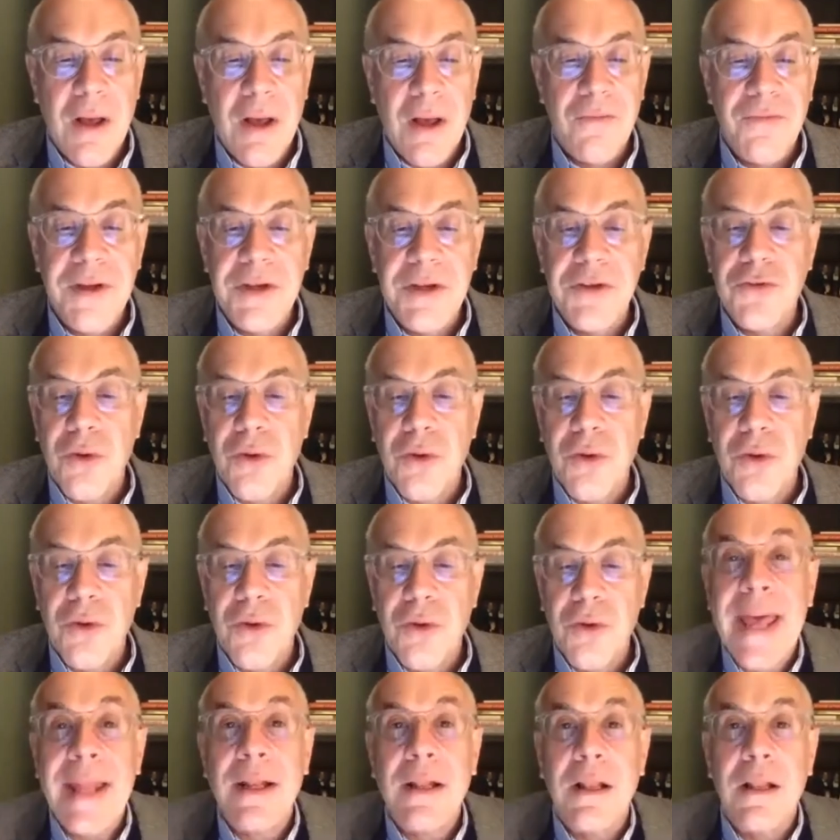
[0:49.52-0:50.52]
feature a
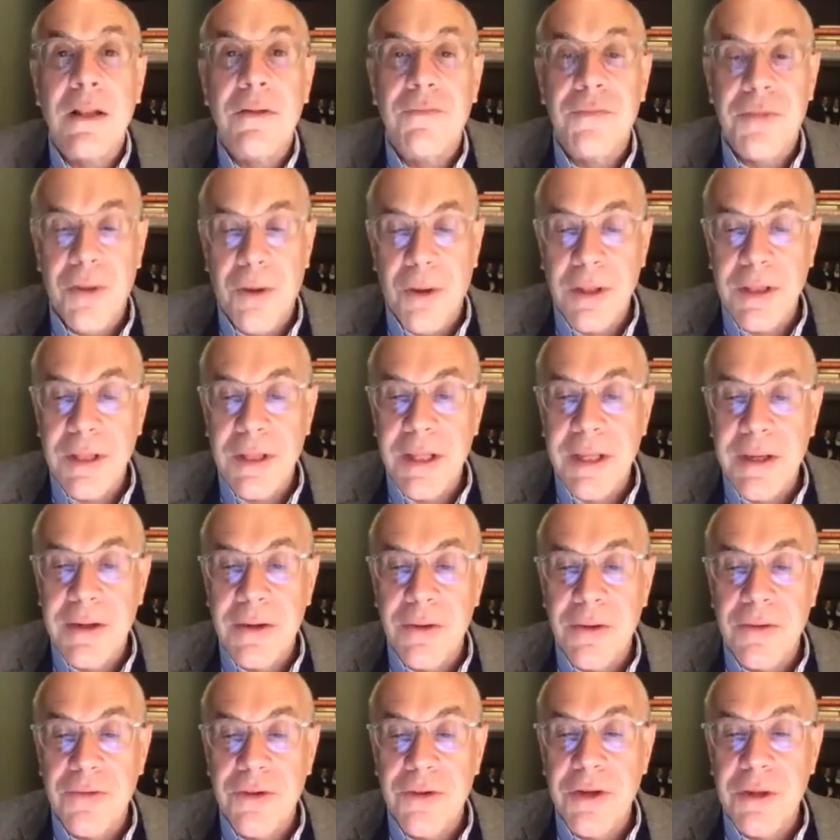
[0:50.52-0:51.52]
panel of thought
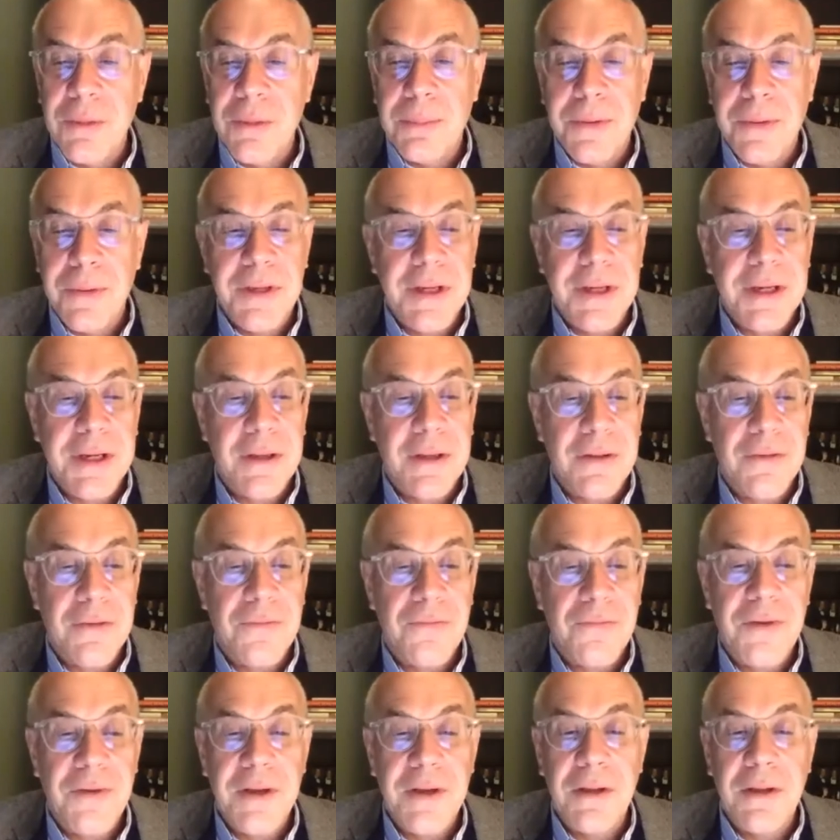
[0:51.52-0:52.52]
leaders in a
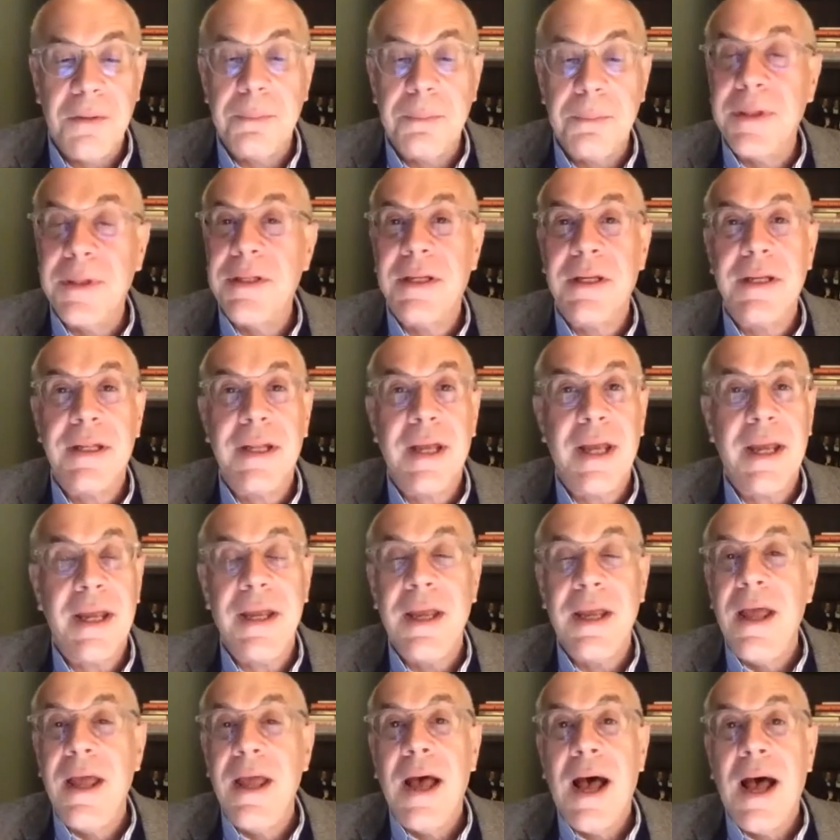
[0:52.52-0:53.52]
particular field, but today
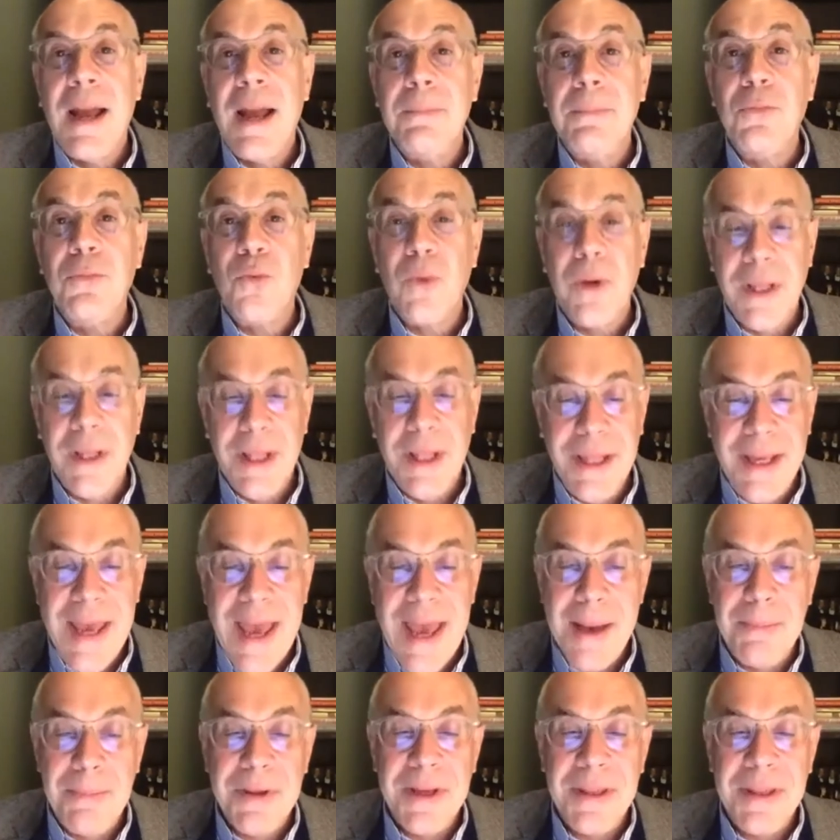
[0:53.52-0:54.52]
I'm really
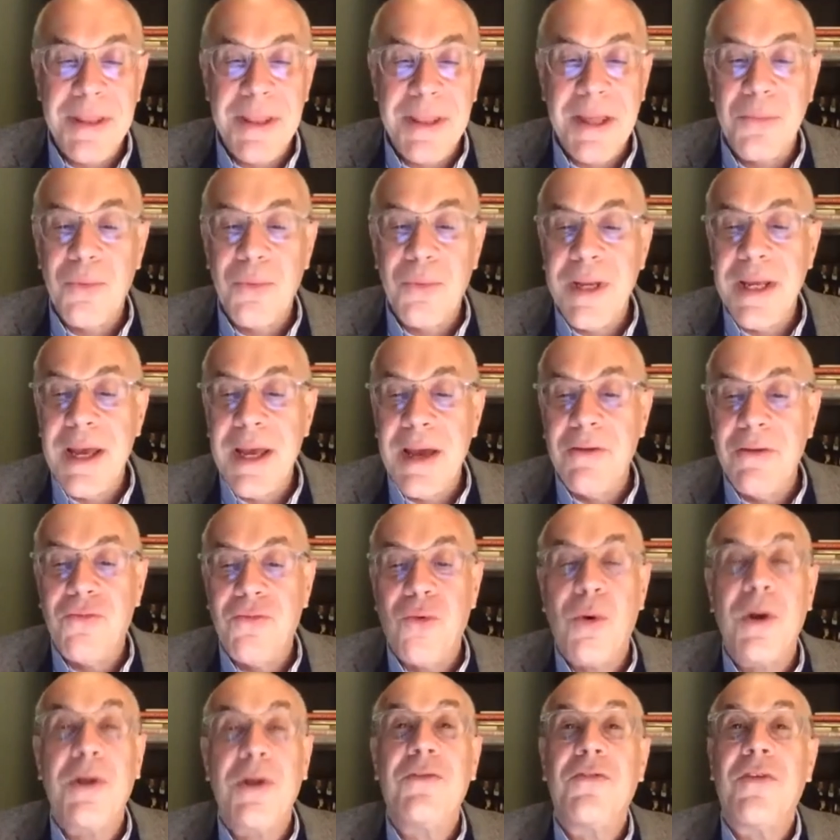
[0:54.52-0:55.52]
happy that we have
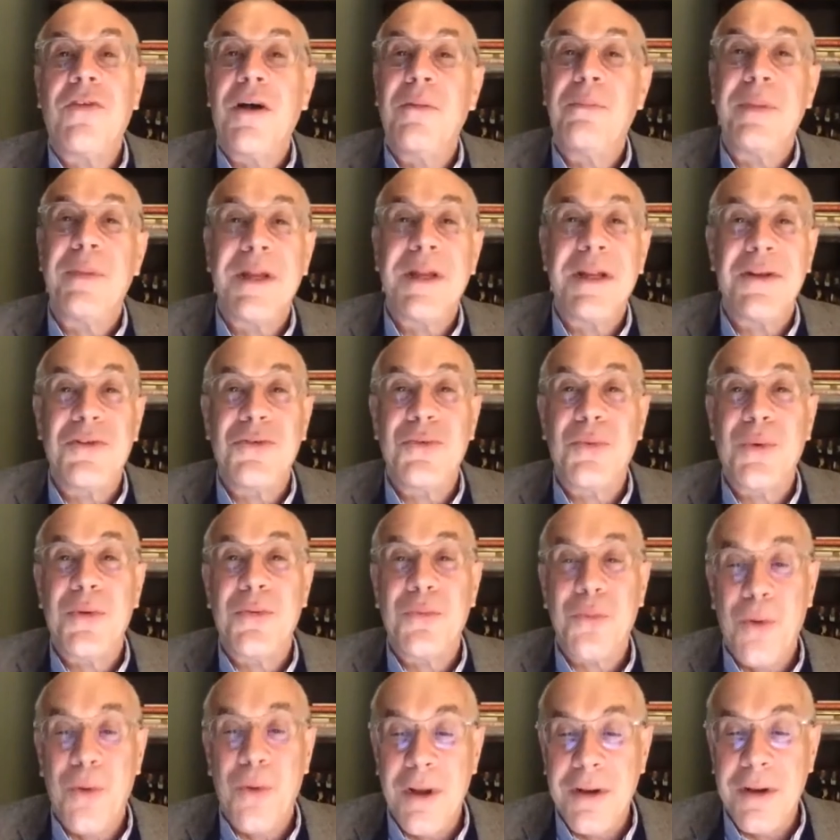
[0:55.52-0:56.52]
45 minutes with
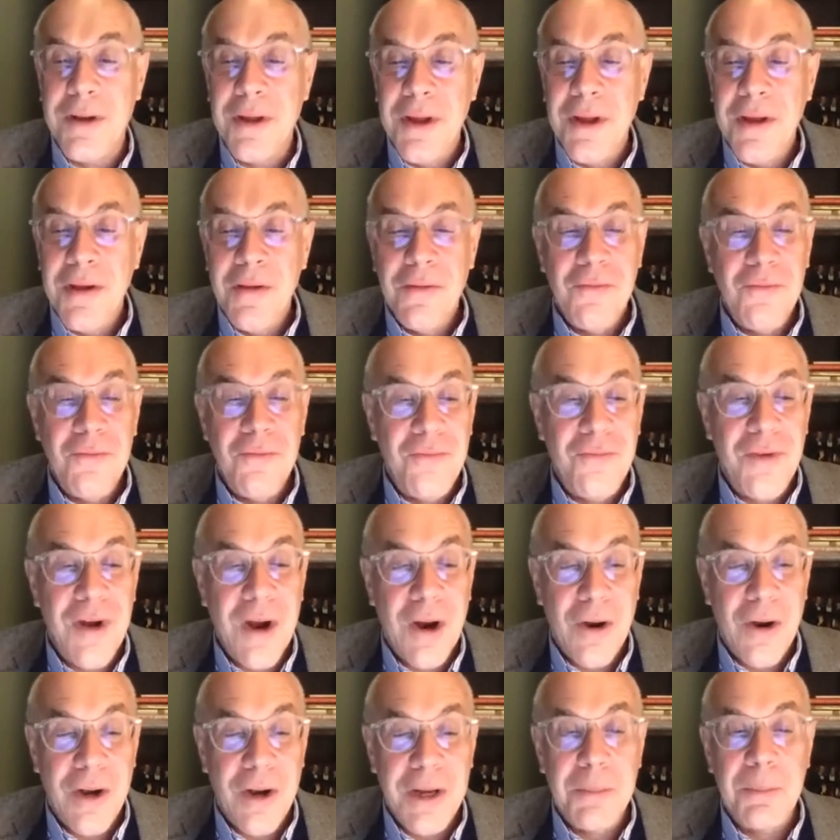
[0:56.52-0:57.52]
one
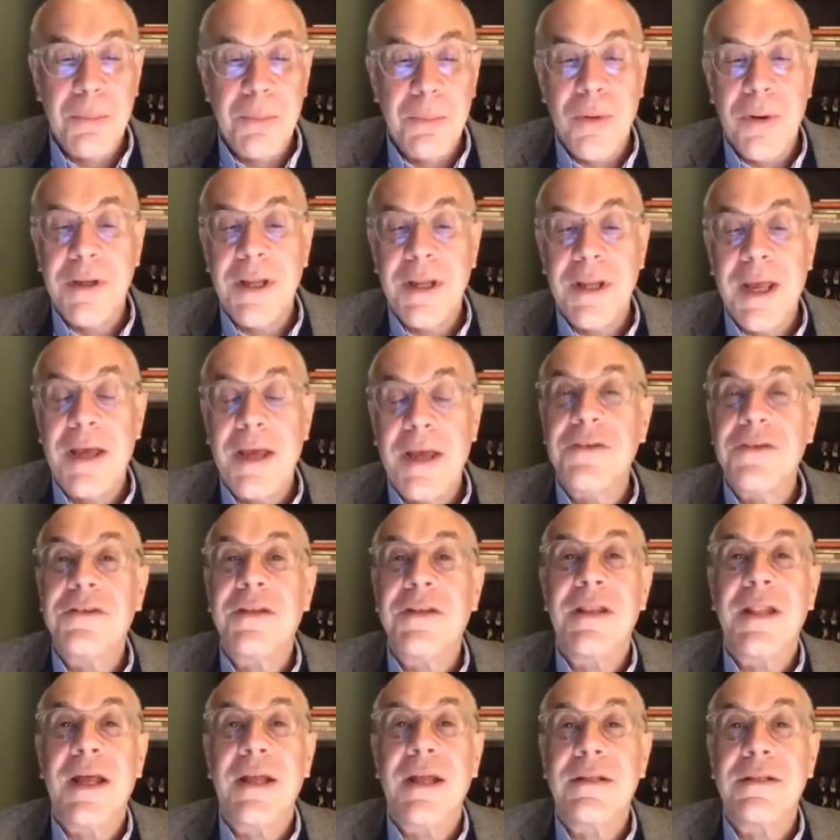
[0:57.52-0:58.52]
very important guest,
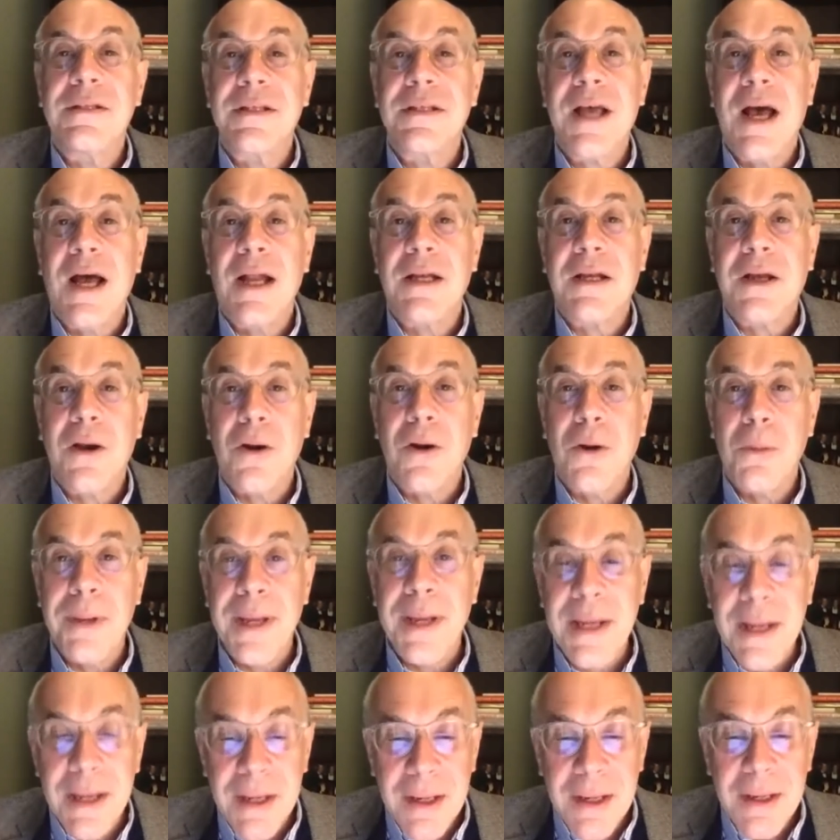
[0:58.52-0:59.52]
and that's Scott
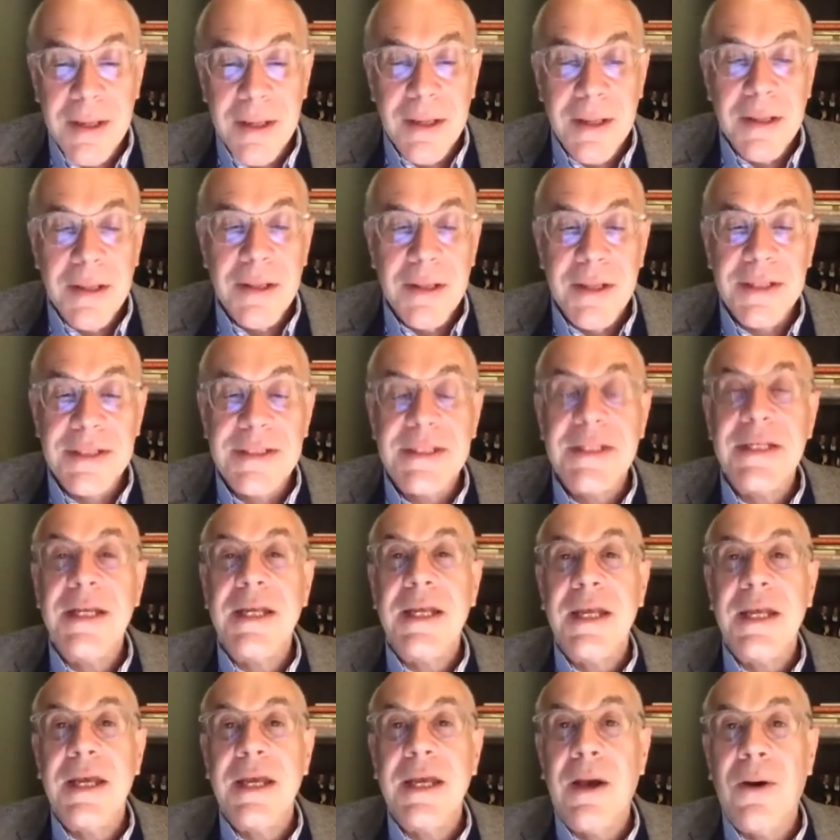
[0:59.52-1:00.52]
Kirby, the
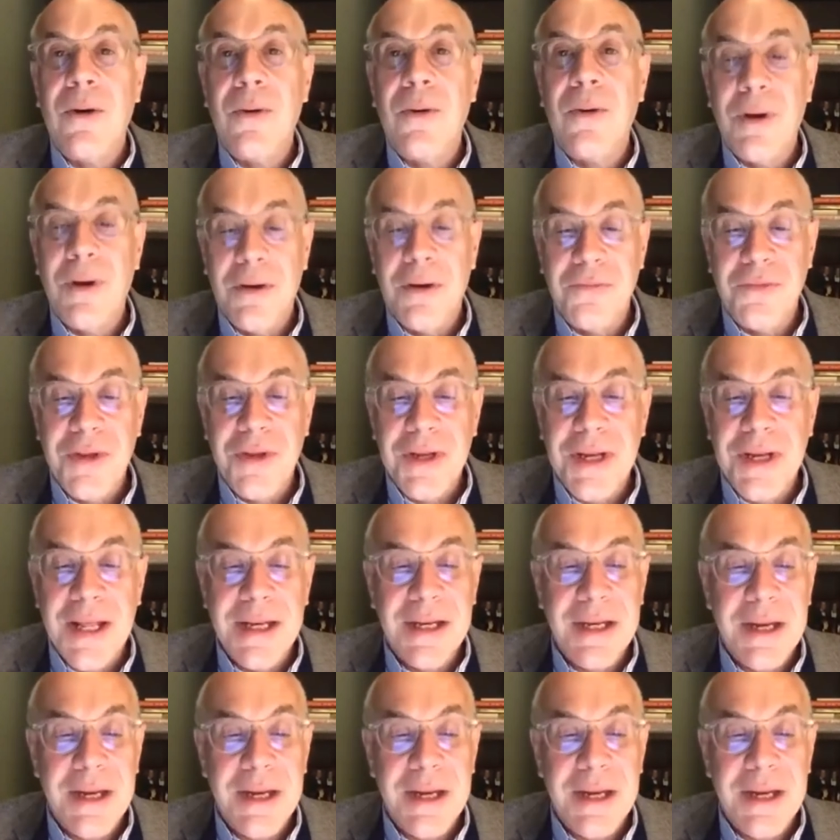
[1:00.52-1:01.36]
CEO of United